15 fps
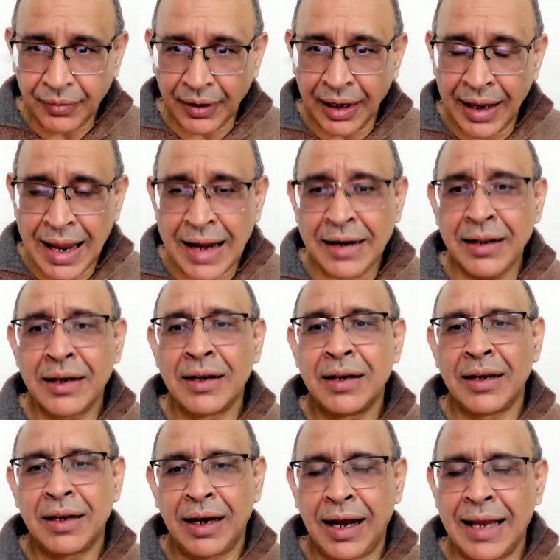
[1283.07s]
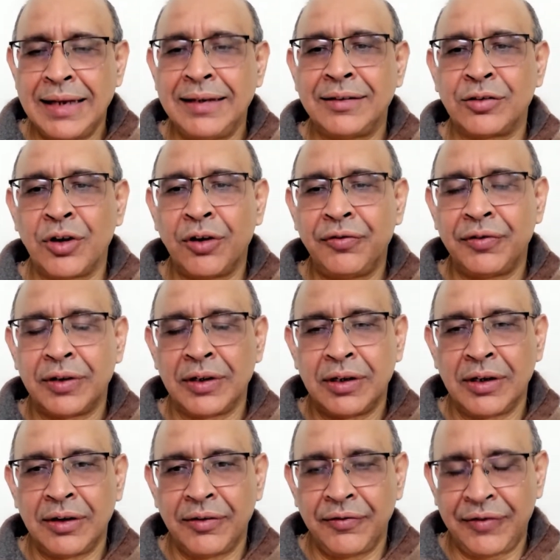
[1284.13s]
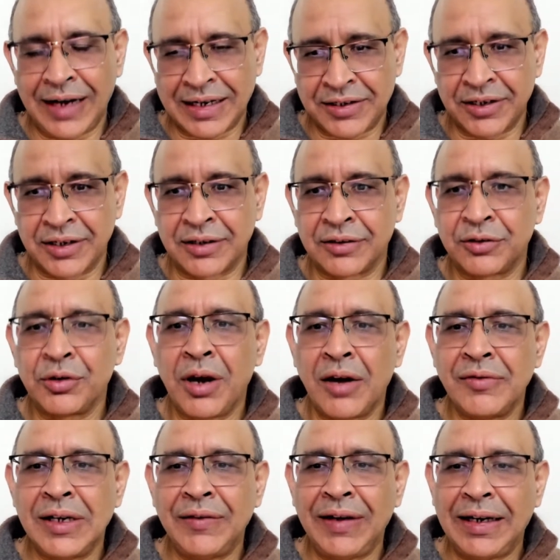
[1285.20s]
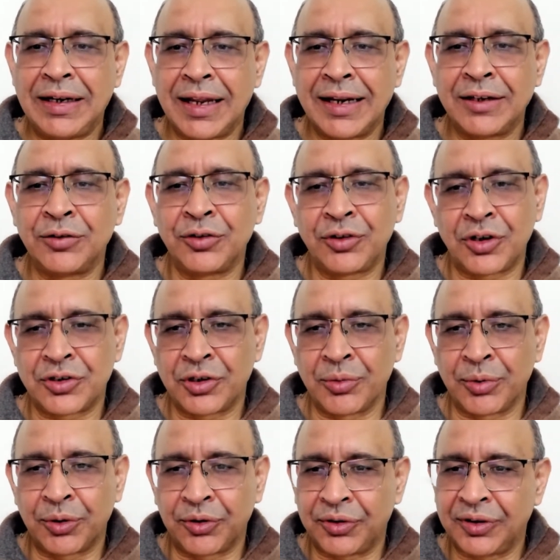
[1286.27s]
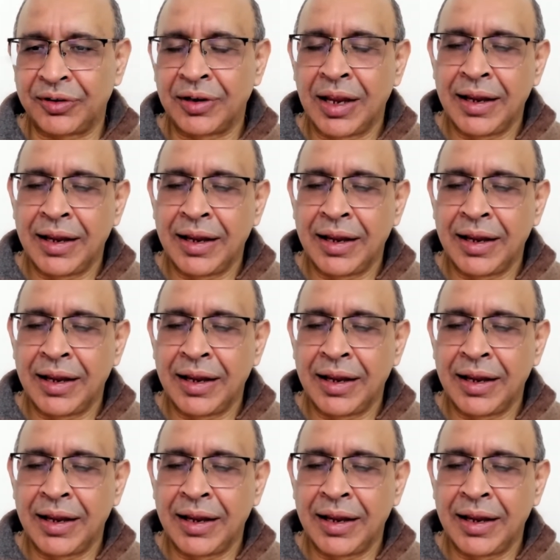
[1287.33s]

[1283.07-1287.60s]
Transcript: and high risk of fracture. So how will we diagnose osteoporosis?